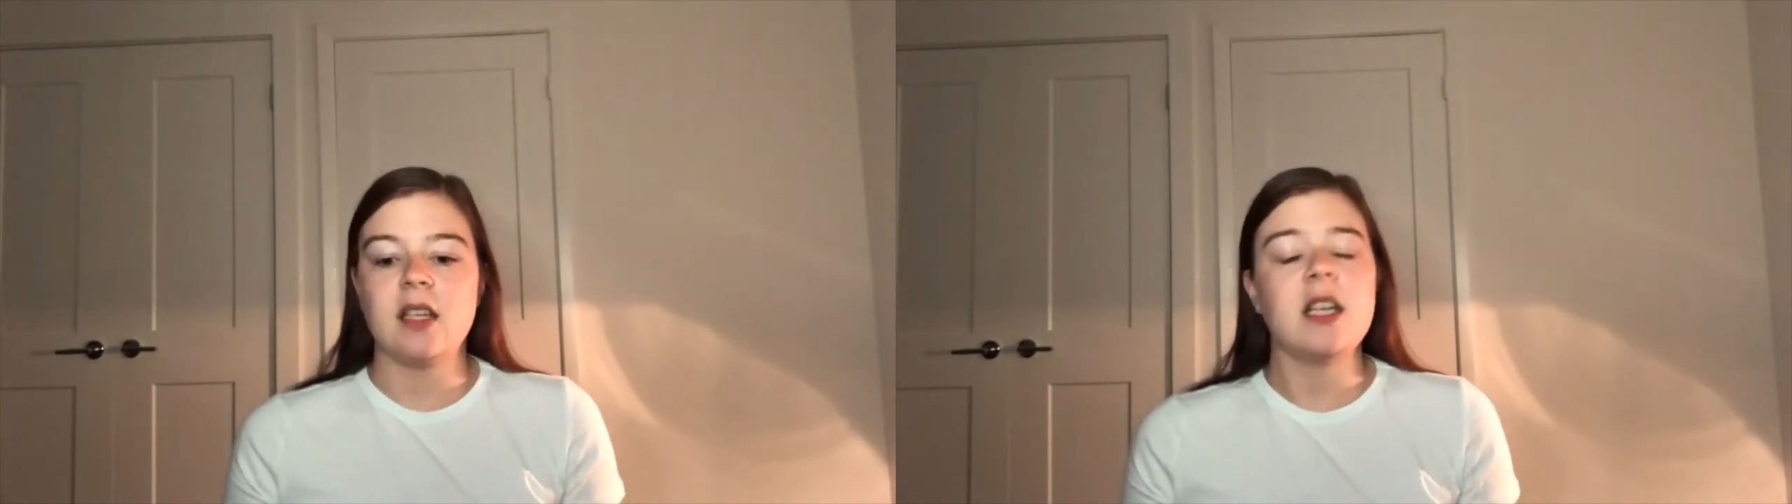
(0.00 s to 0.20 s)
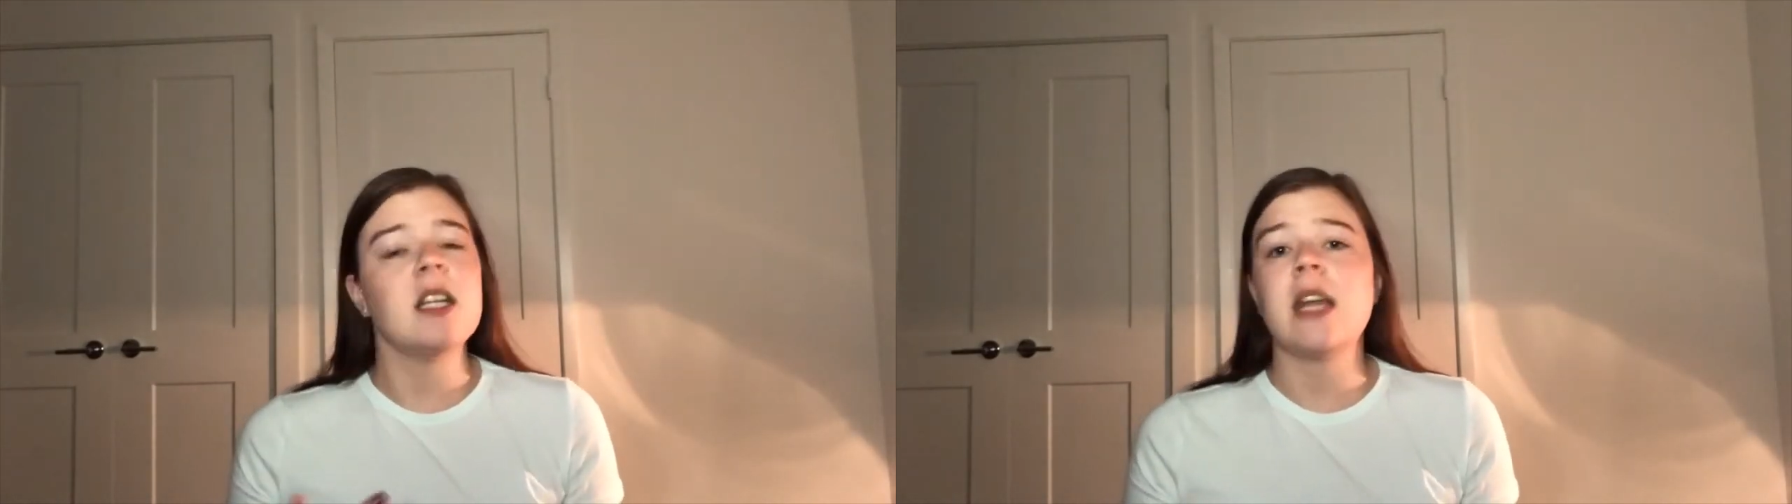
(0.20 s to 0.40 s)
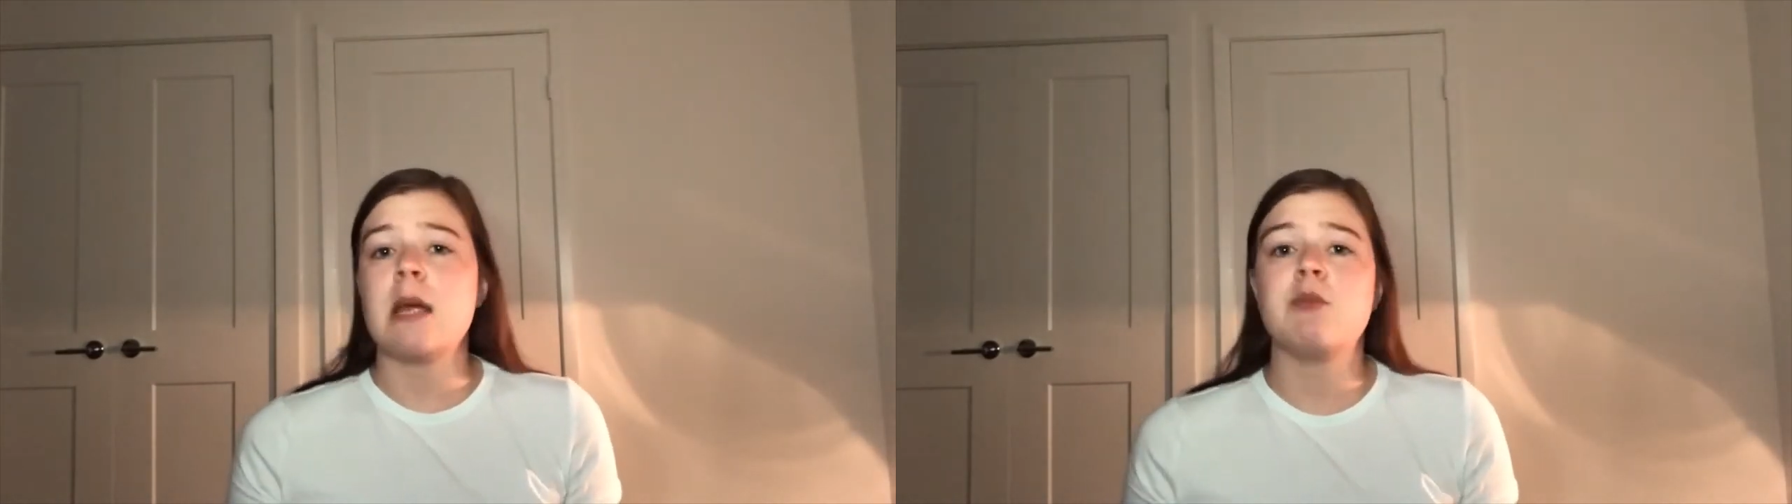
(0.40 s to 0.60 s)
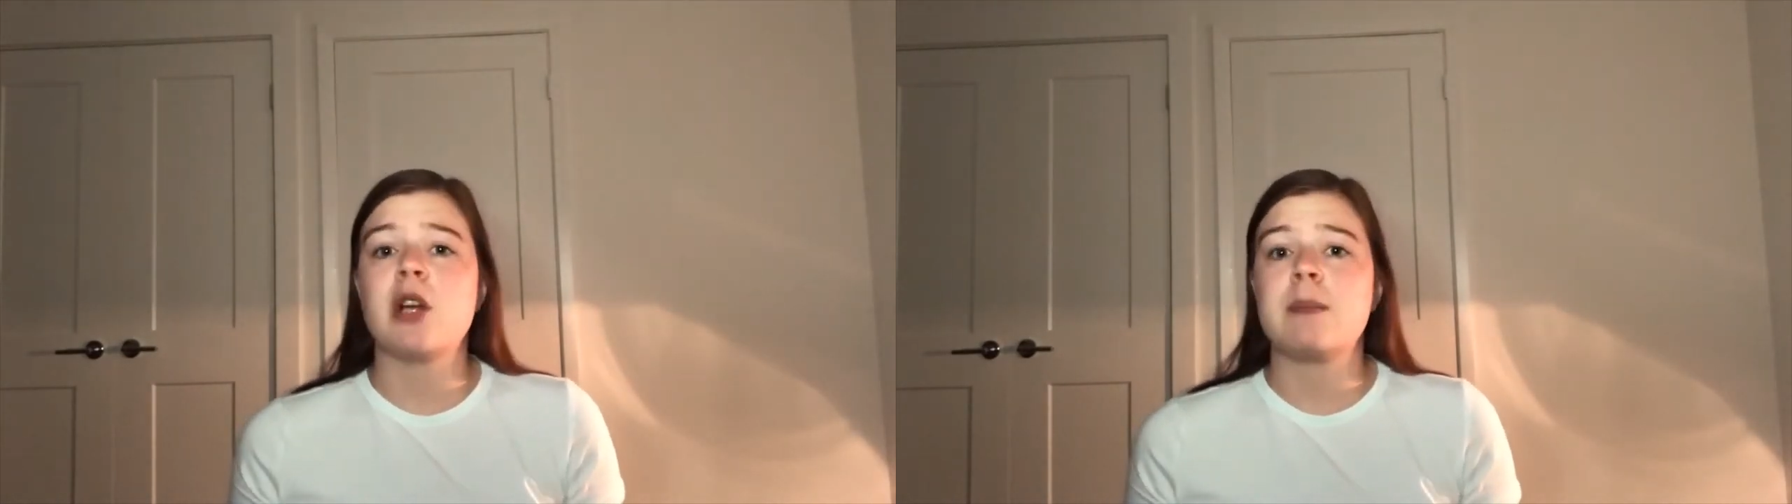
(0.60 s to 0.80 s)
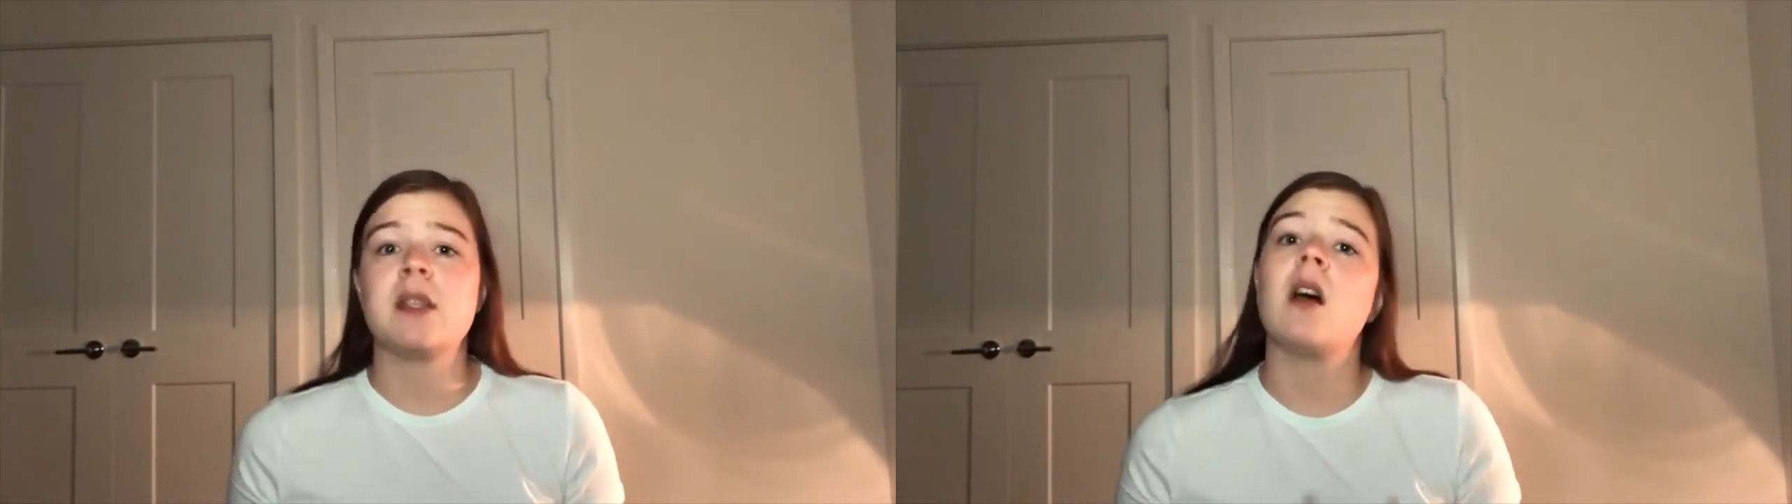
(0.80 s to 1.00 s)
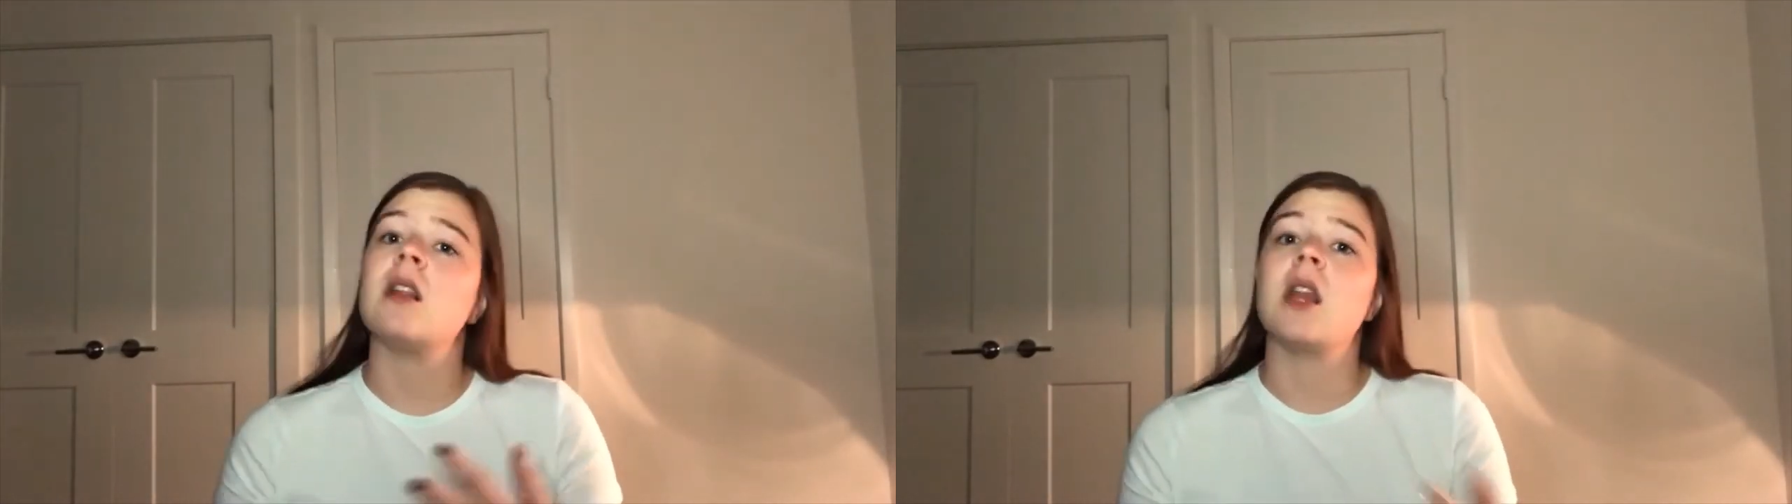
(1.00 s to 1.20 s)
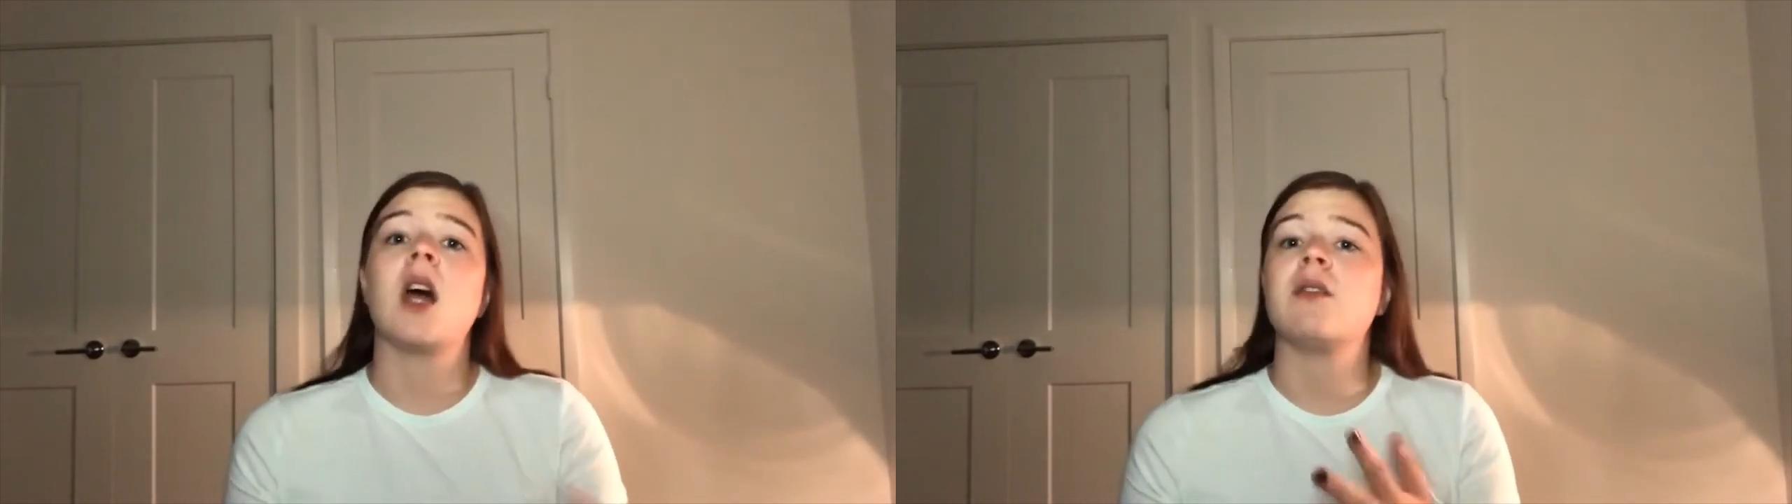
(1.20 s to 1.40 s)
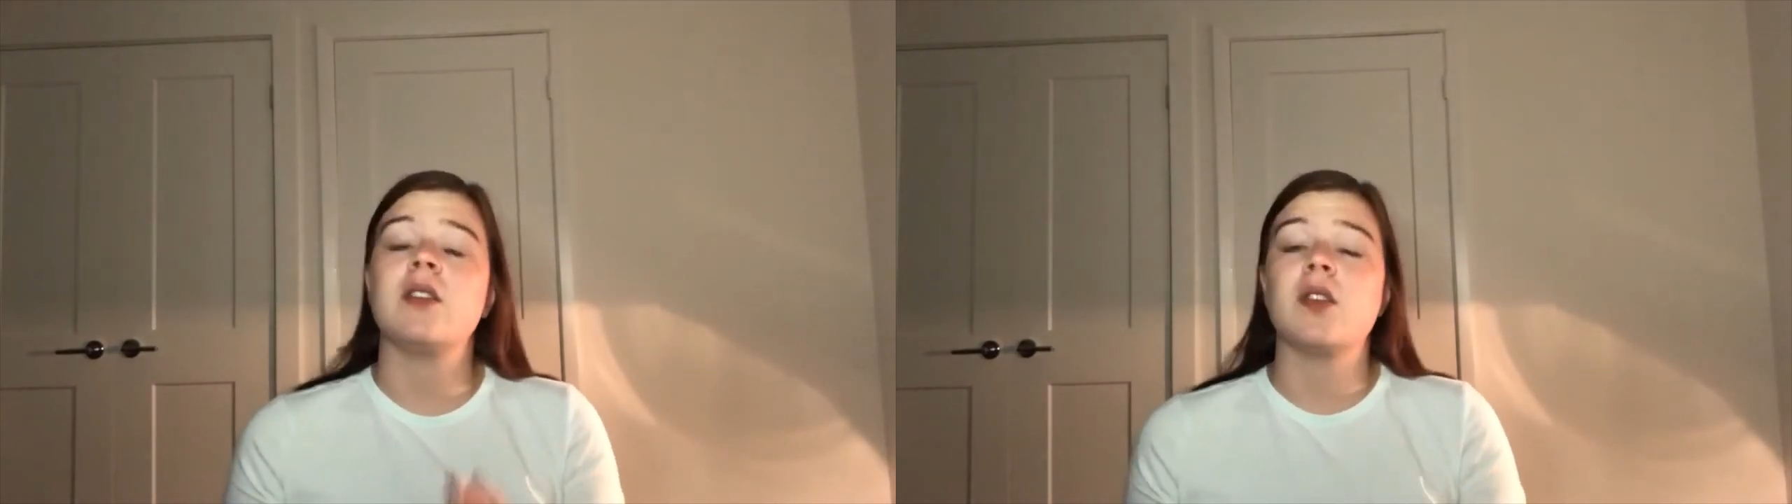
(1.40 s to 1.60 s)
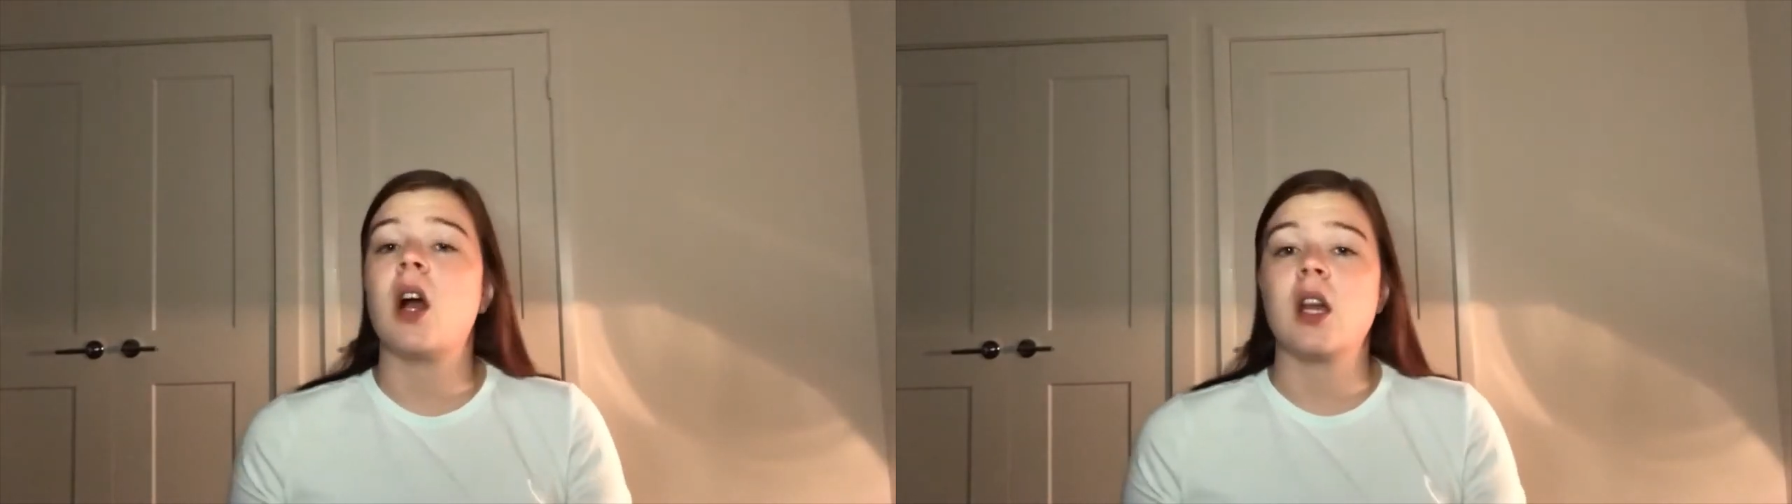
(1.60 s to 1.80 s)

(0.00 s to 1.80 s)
He name drops a lot of different